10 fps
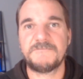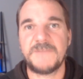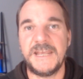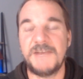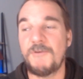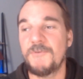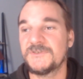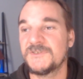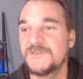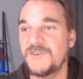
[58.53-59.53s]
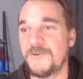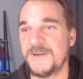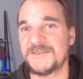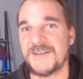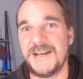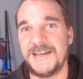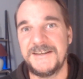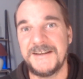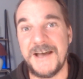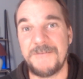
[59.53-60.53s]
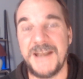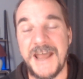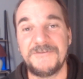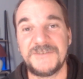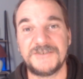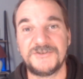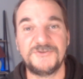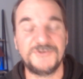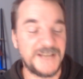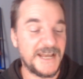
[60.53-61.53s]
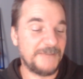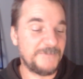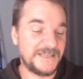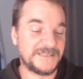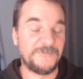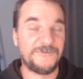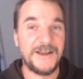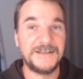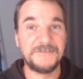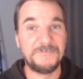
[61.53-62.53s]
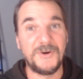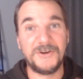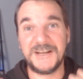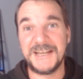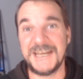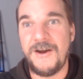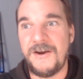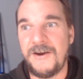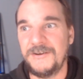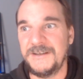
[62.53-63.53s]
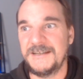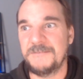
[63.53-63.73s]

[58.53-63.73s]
Here I was, so excited to come and have such a good day and meet some friends and bond and connect, only to be